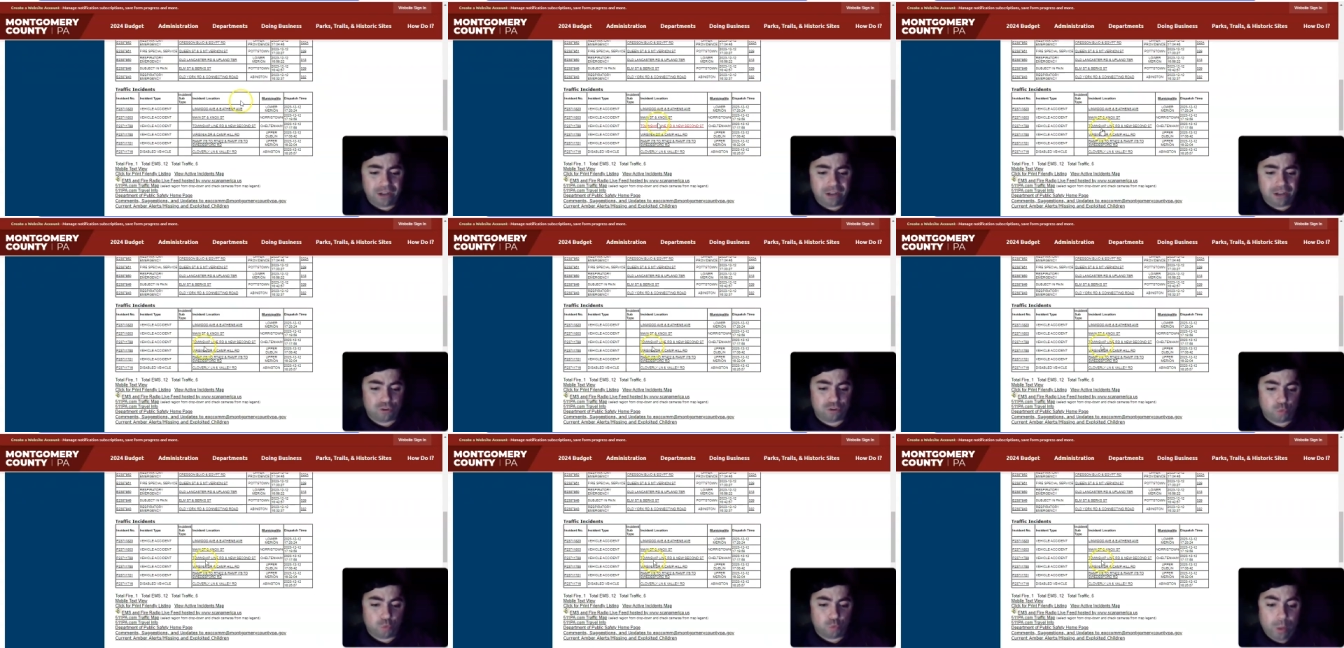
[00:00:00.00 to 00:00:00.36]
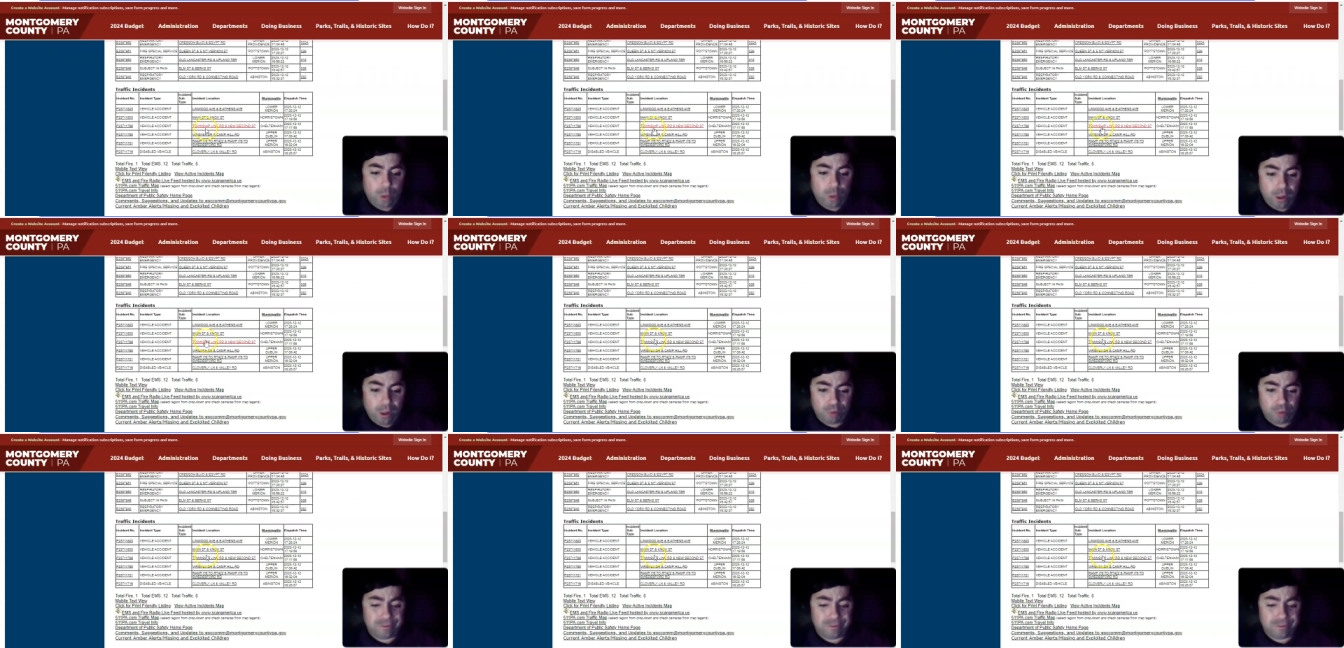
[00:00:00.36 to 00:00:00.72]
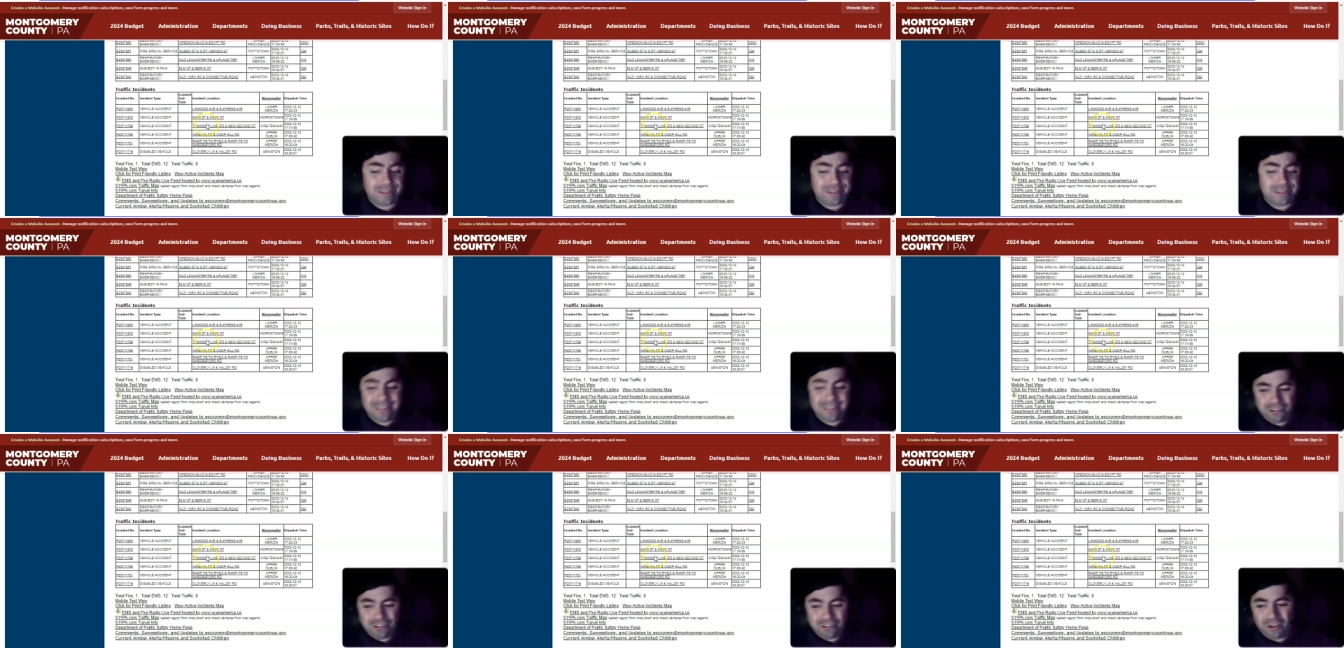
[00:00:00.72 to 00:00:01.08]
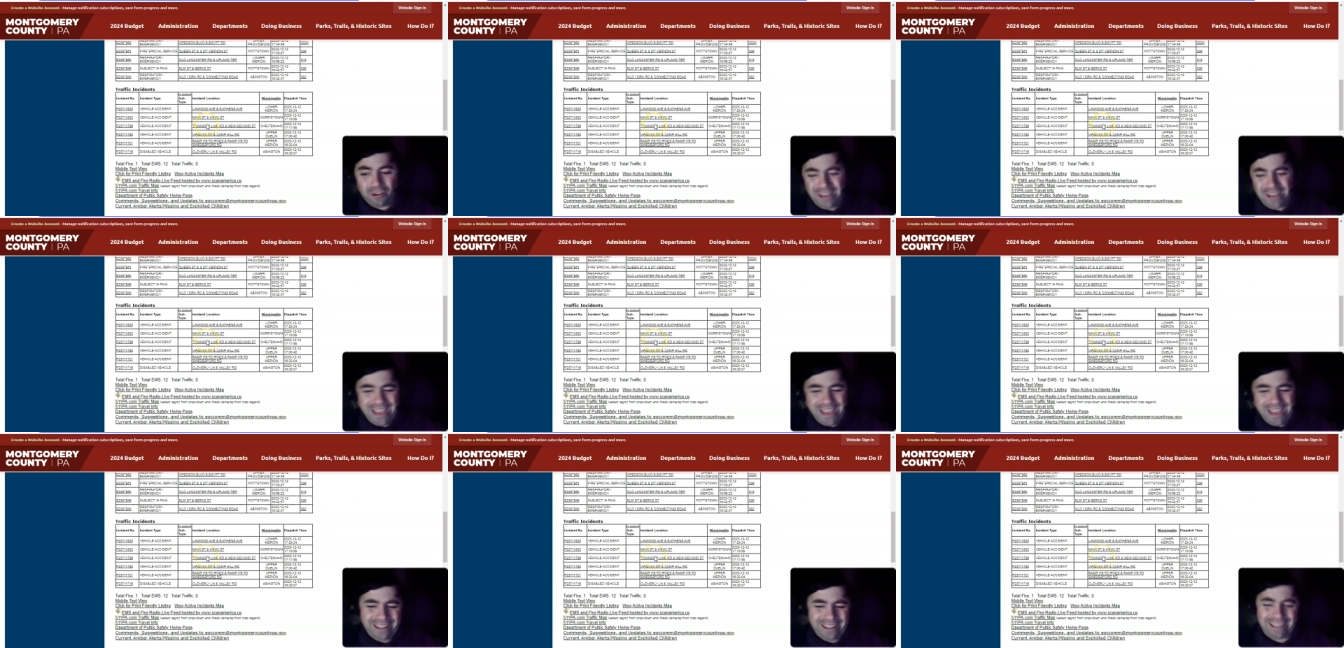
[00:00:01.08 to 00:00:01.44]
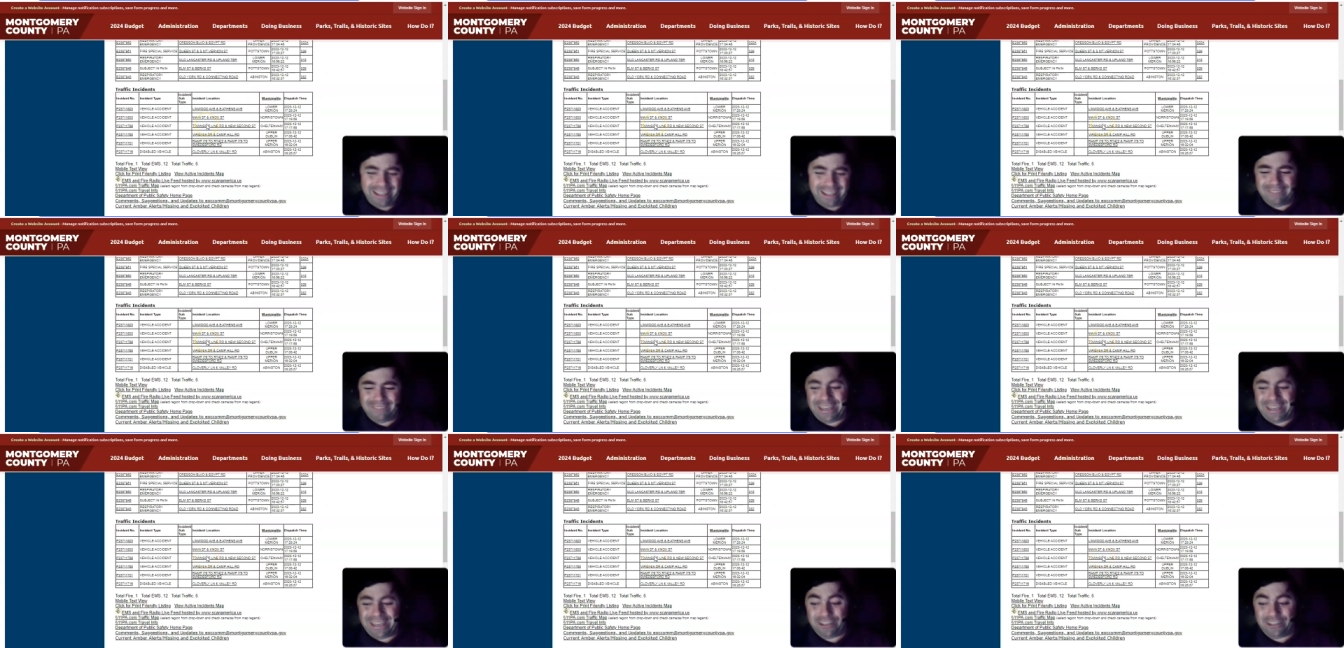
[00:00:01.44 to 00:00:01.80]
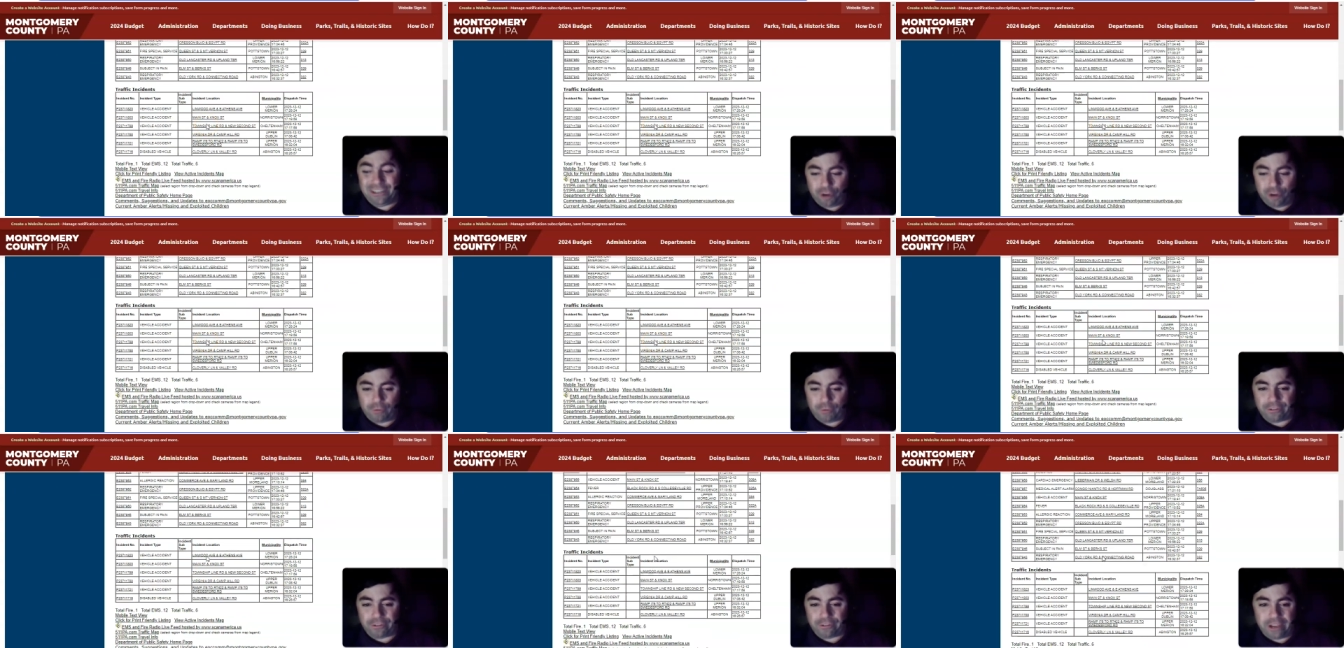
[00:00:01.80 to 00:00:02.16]
It's 12, so yeah, I mean, it's
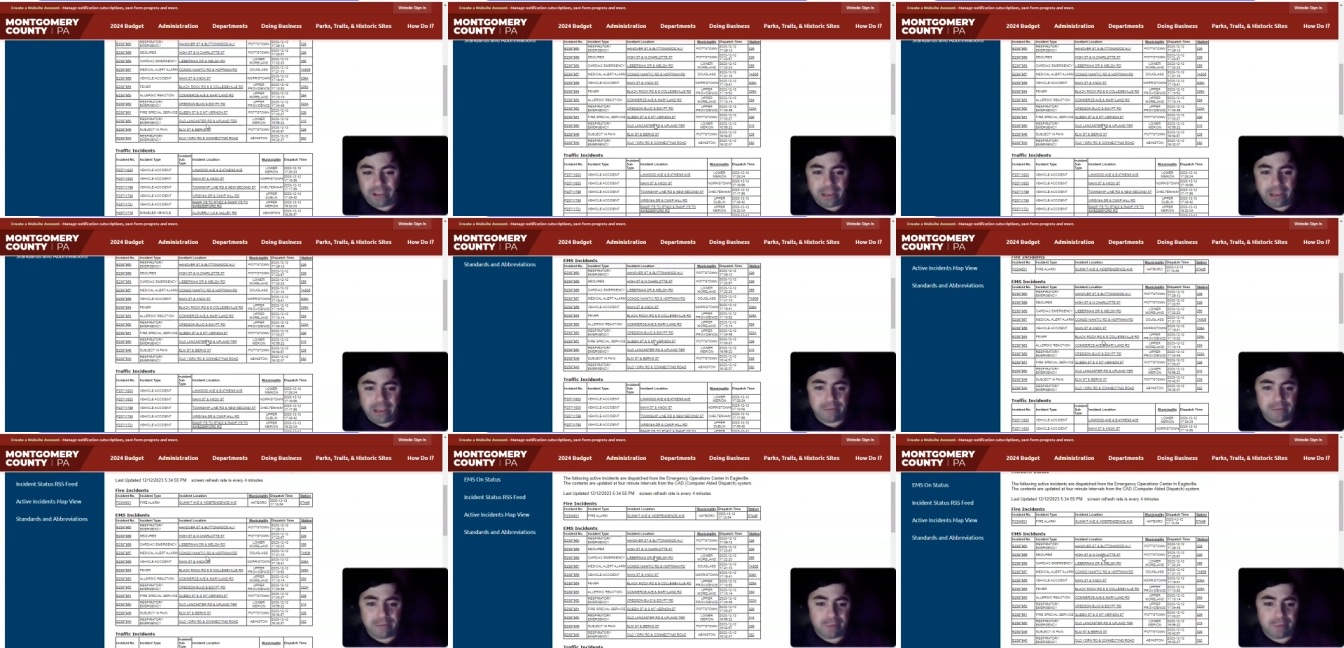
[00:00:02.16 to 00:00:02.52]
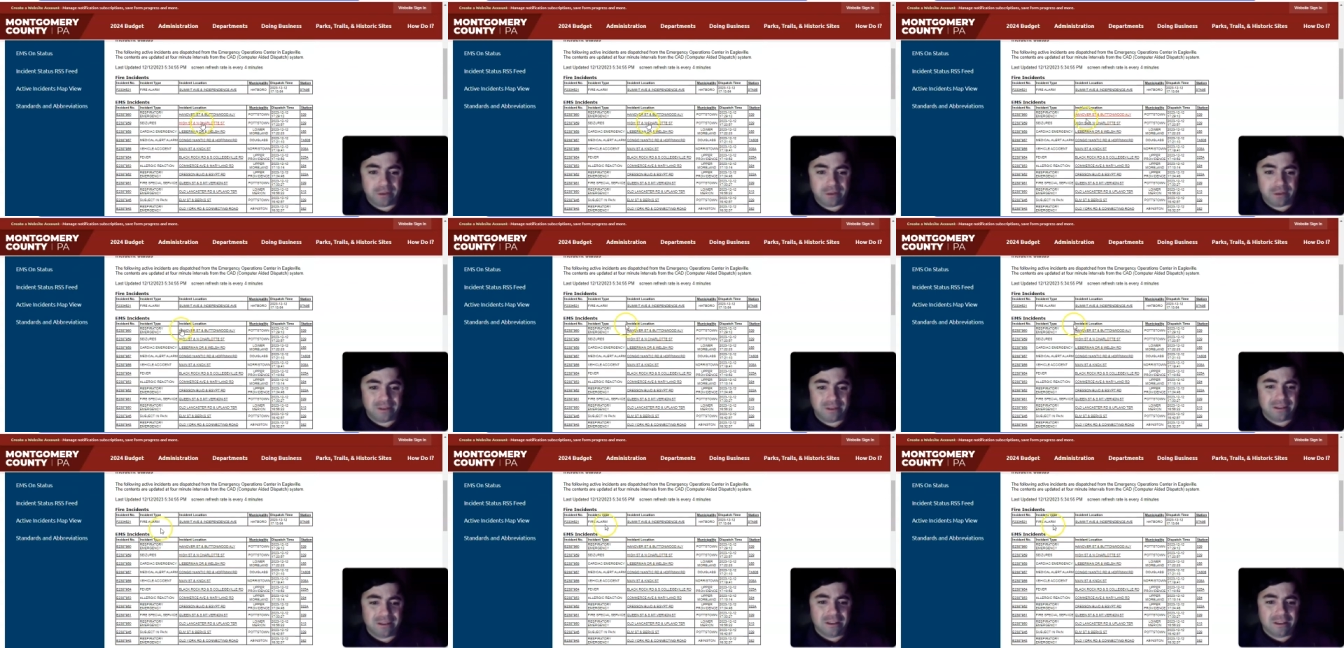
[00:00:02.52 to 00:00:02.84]
over 10, but